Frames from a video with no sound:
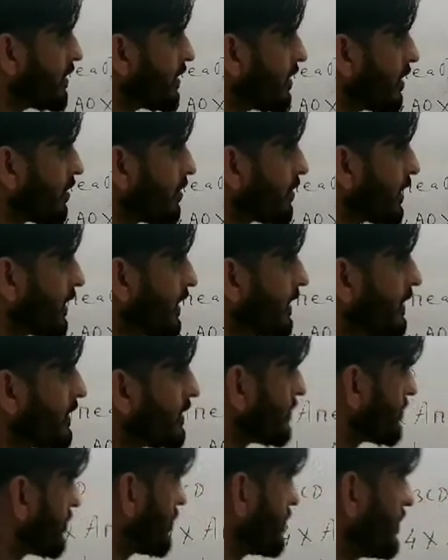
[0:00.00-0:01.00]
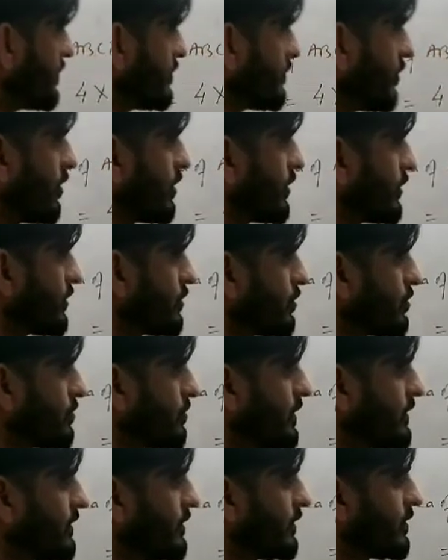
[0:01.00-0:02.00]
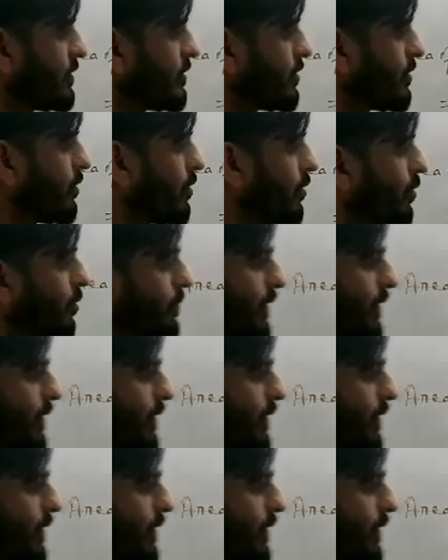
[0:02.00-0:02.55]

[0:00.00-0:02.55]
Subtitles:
Okay, so this altitude means OB.